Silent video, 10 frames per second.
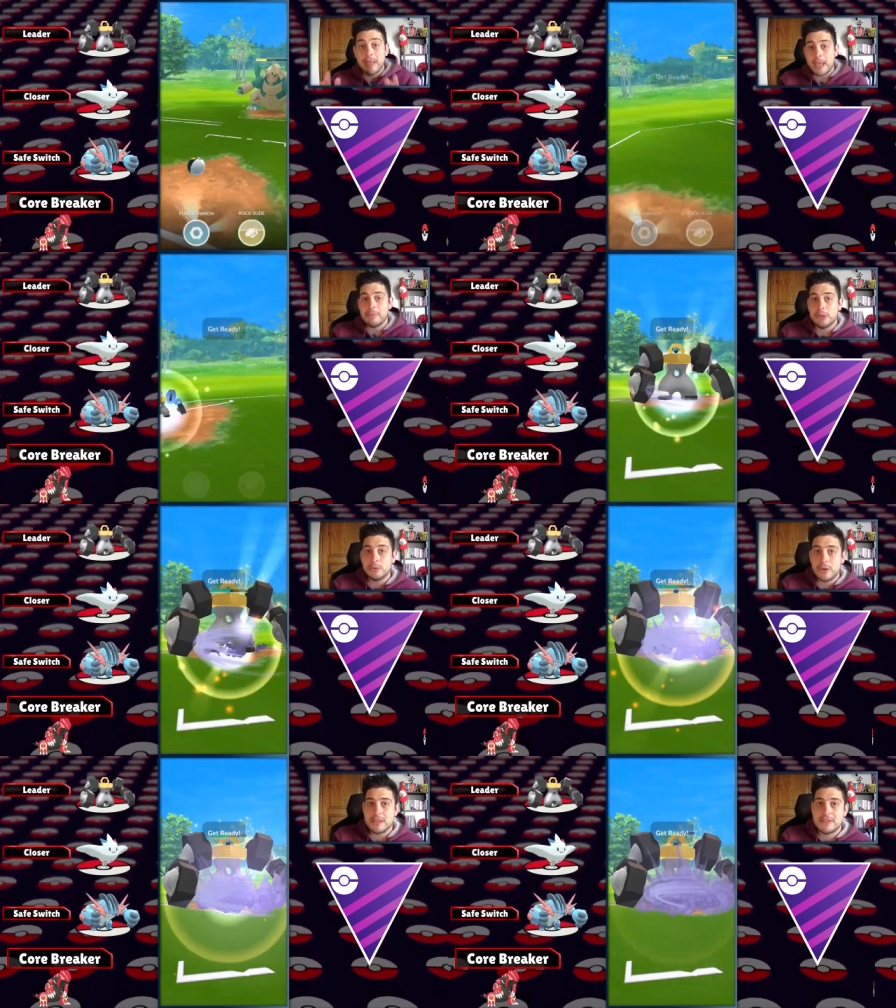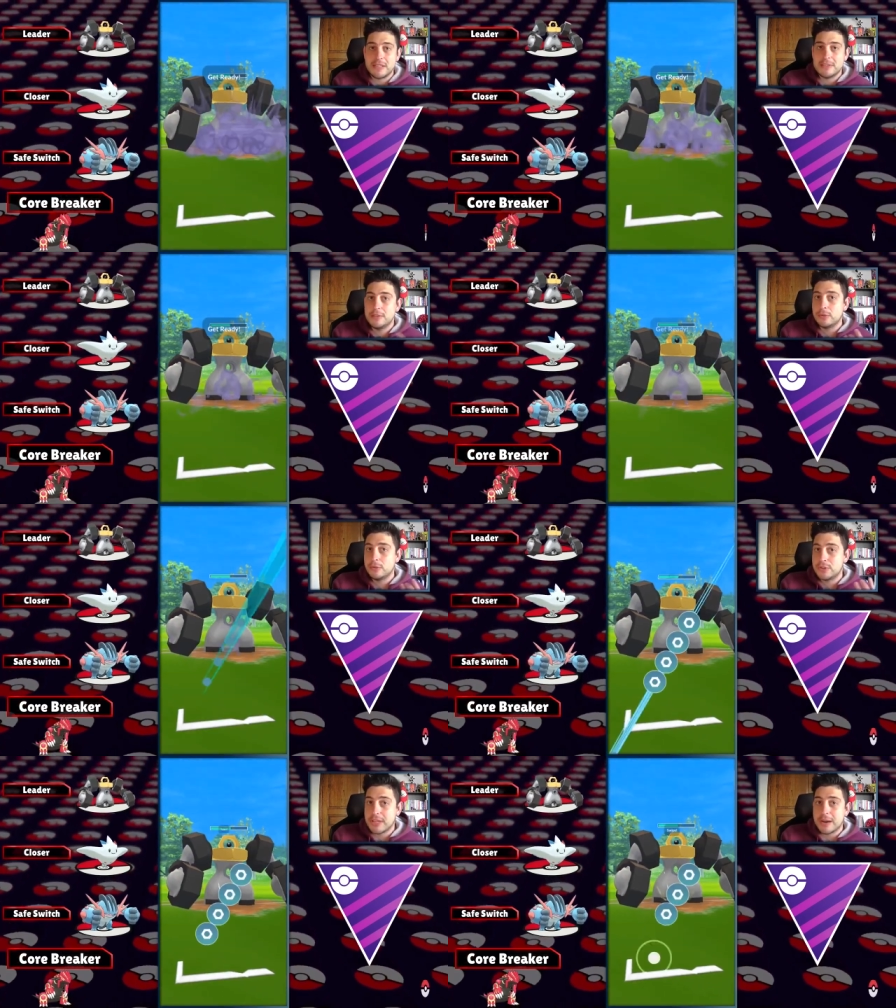able to resist
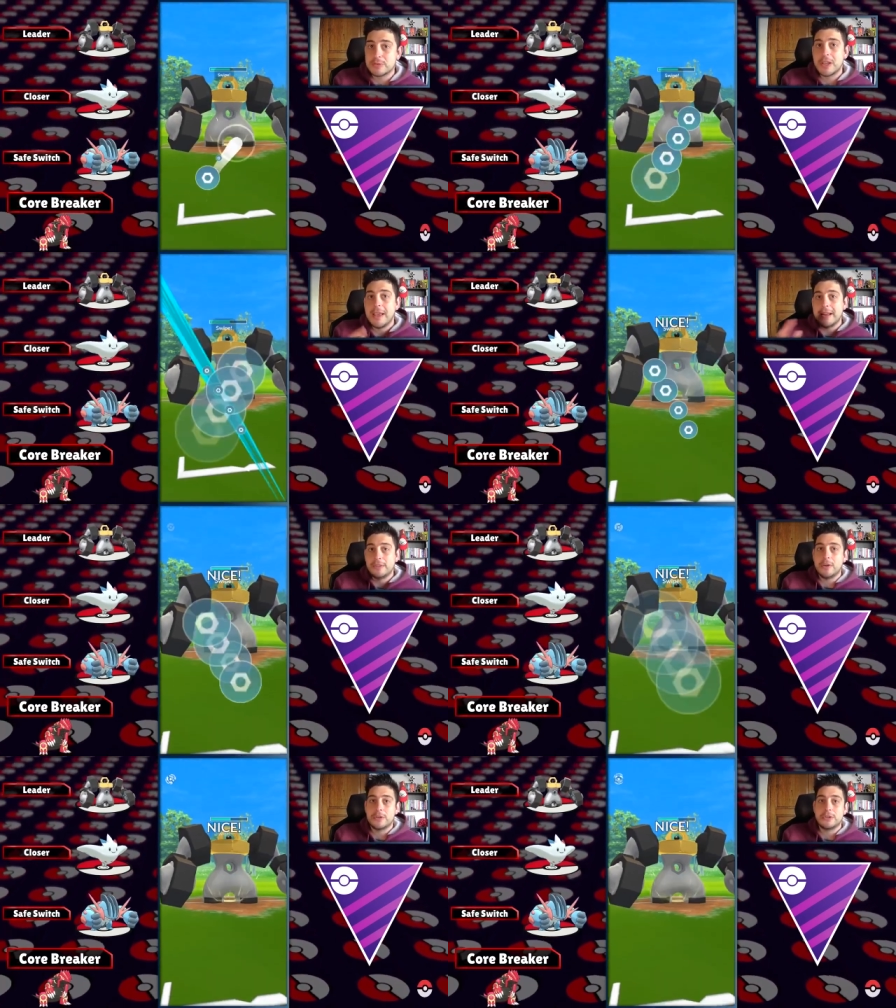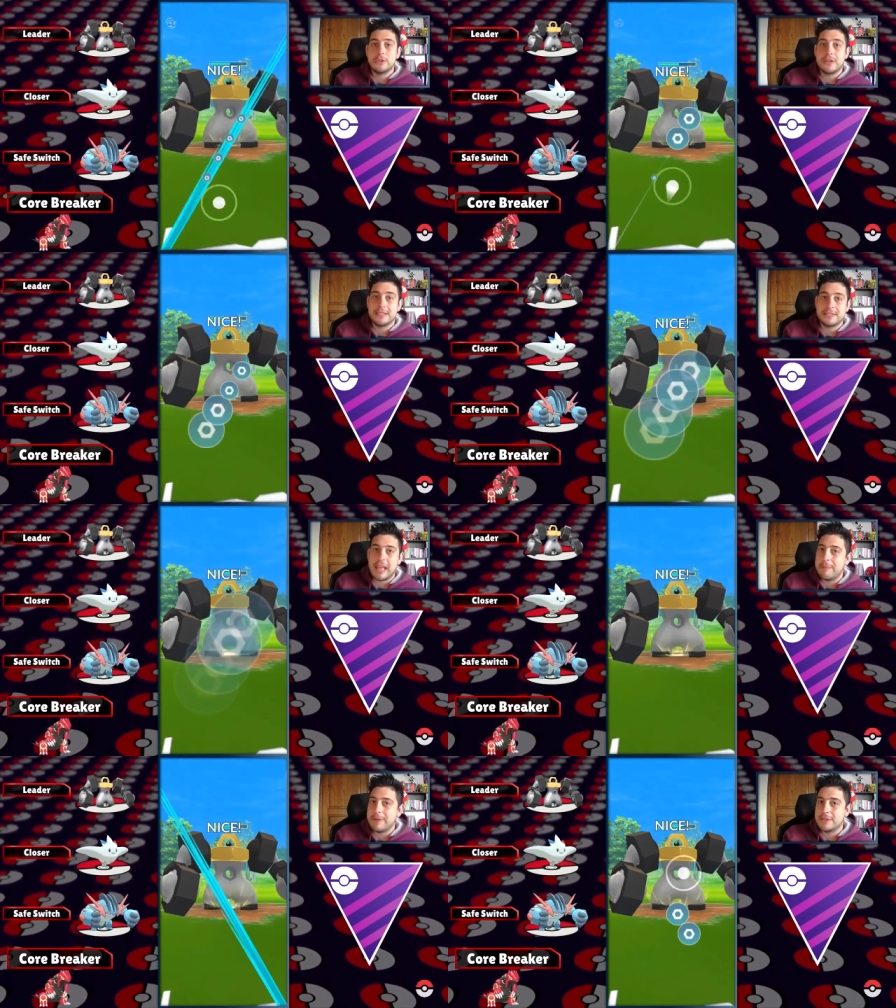those charms, and also its
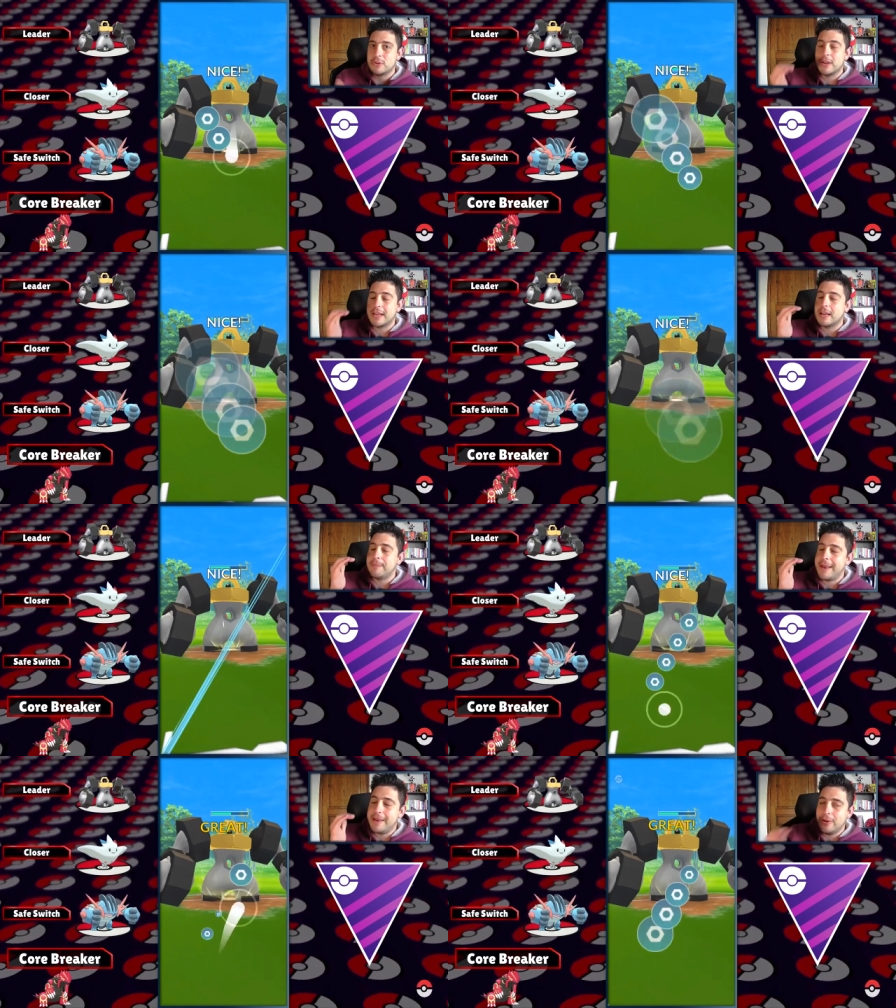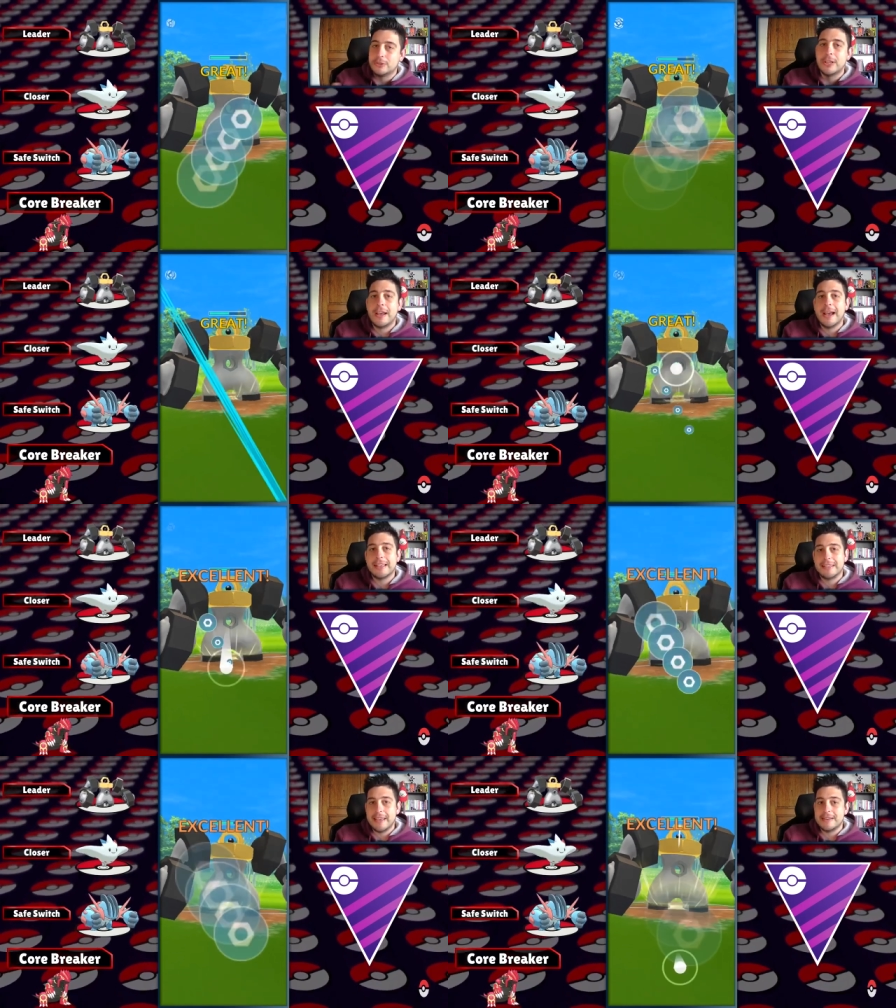typing is gonna help a lot
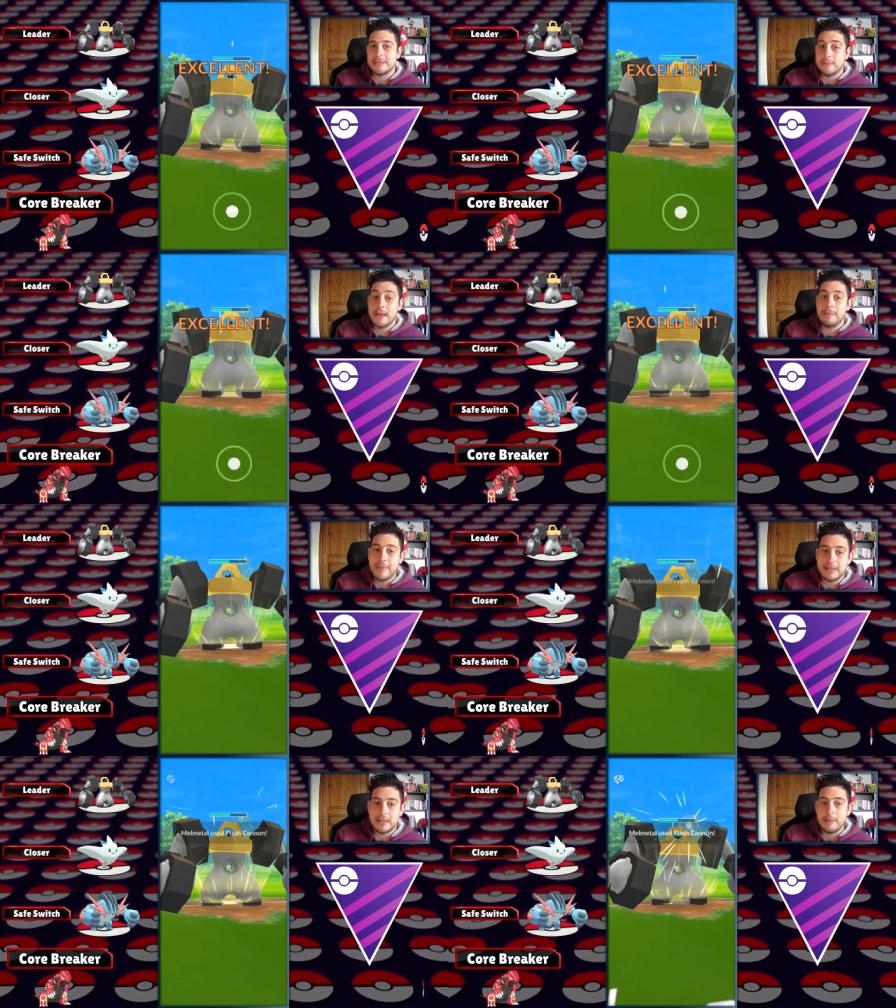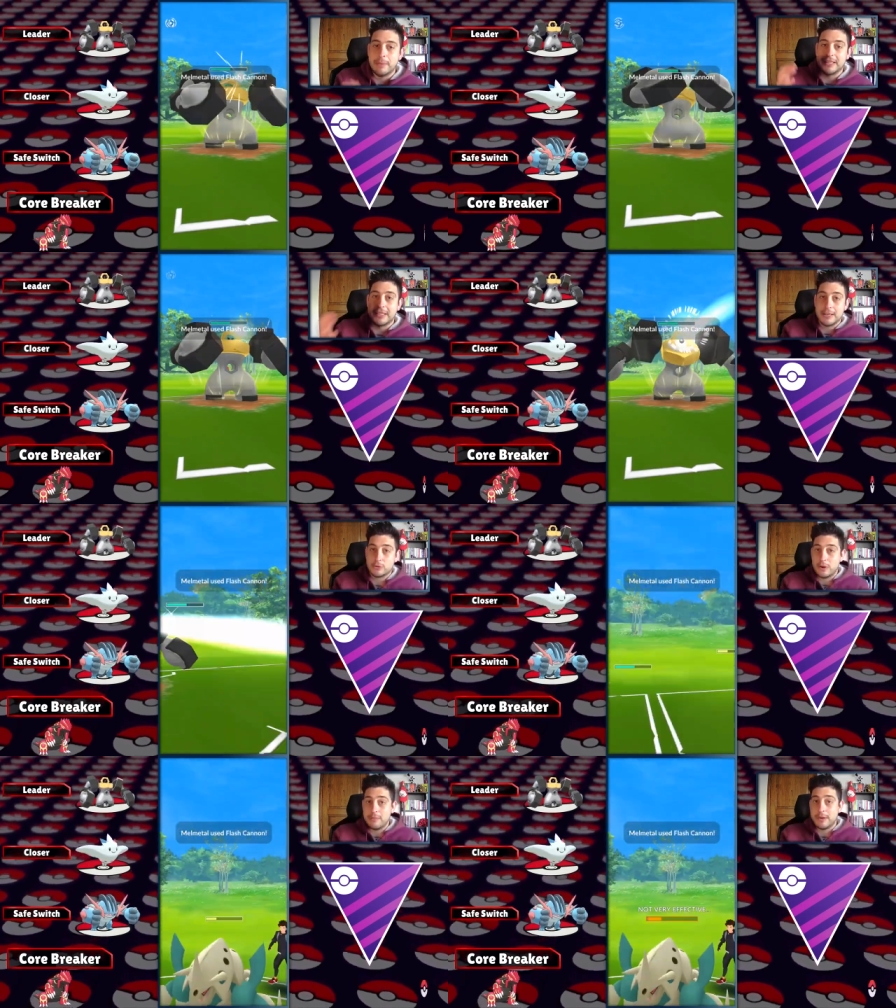against Melmetal. But
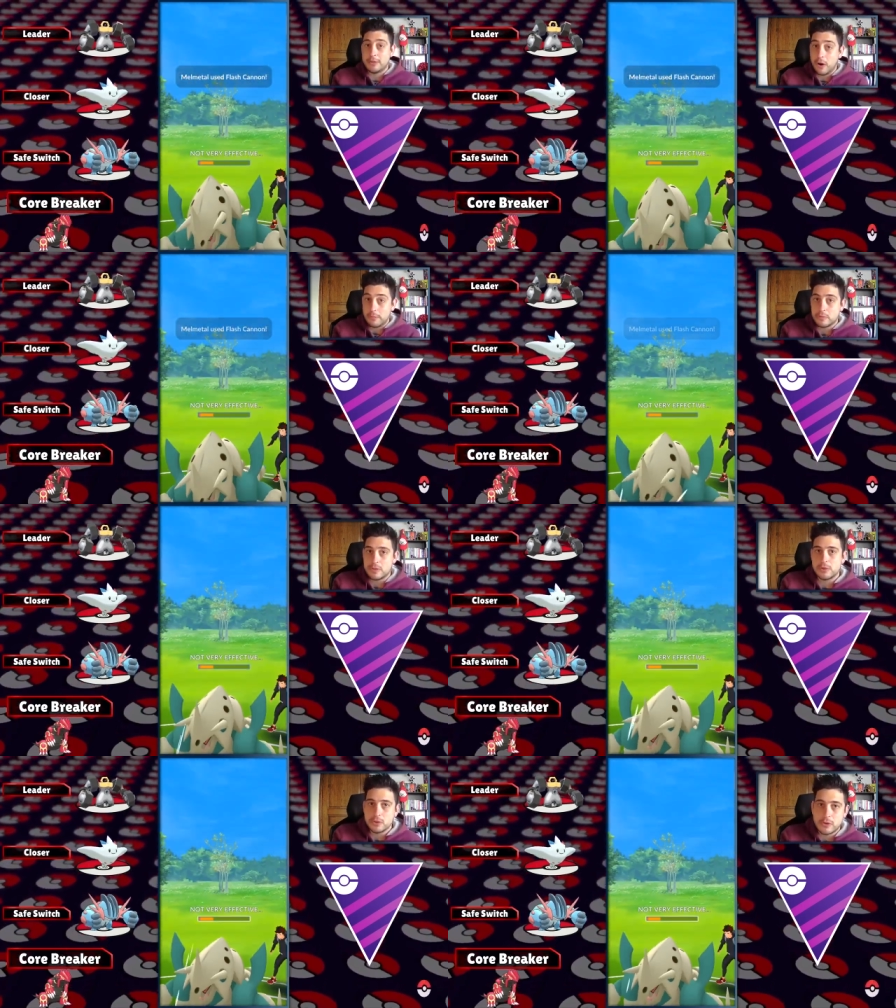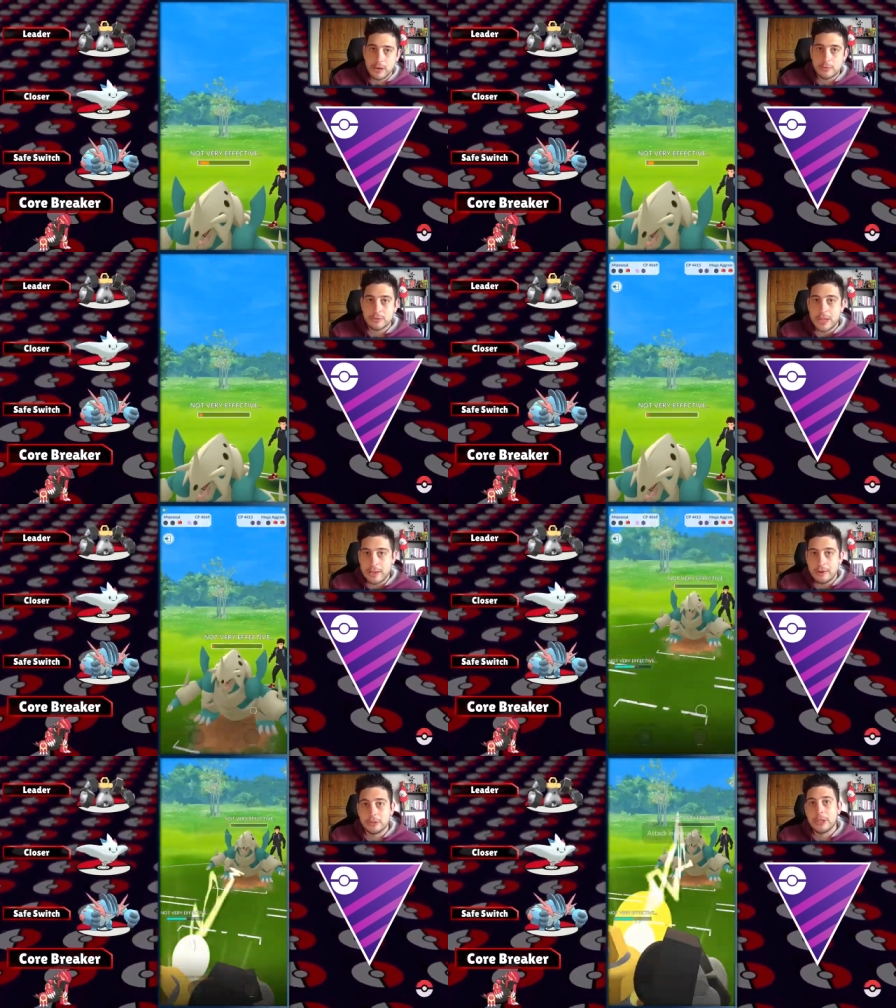against Swampert, obviously it's gonna lose a
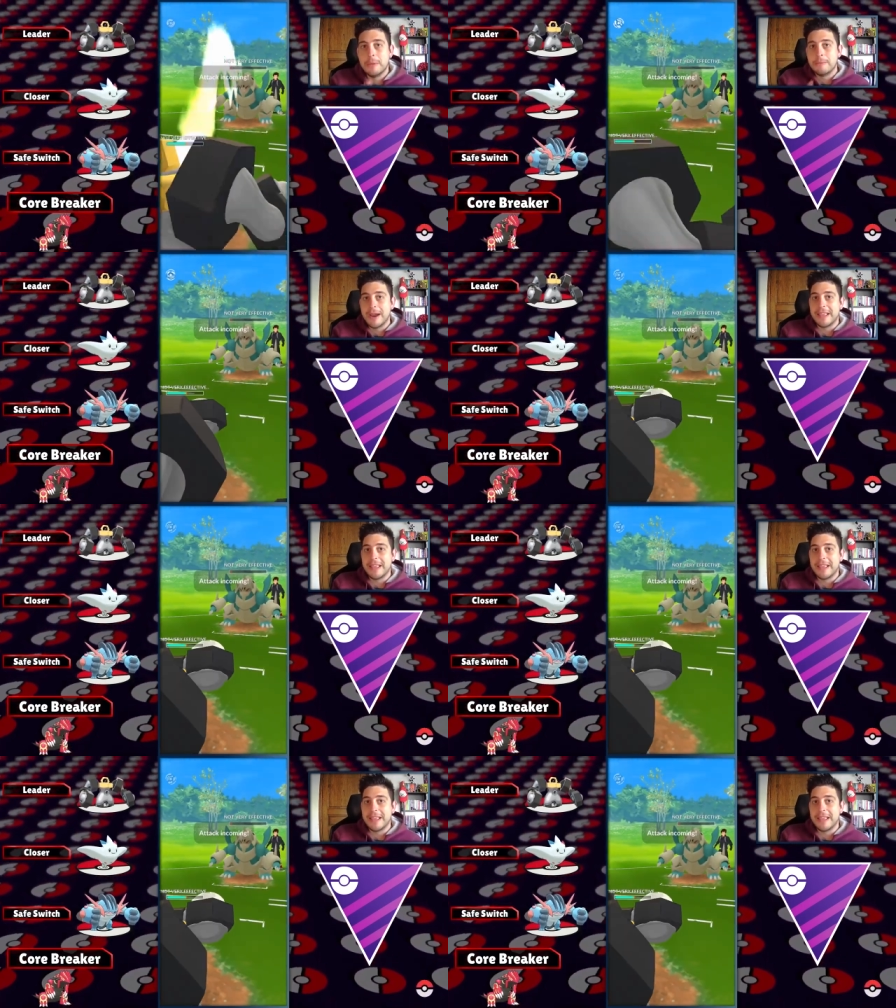lot by